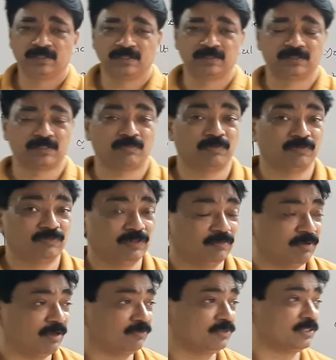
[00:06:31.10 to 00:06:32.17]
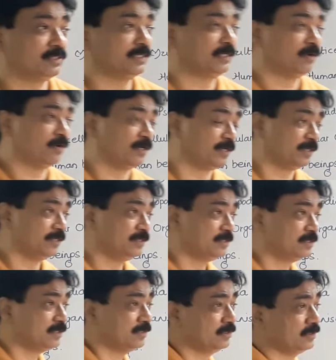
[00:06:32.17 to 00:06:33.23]
Some of them have certain
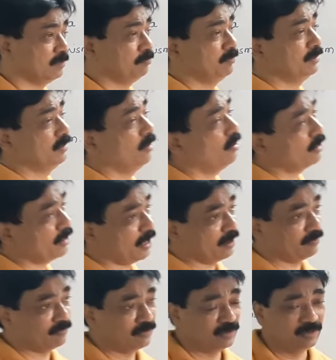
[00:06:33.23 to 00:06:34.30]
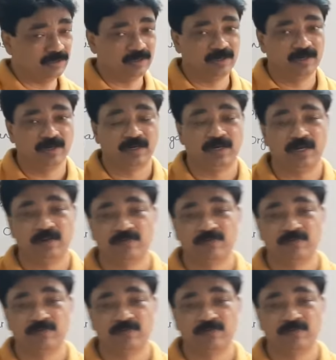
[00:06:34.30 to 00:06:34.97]
organelles, some may not have. Like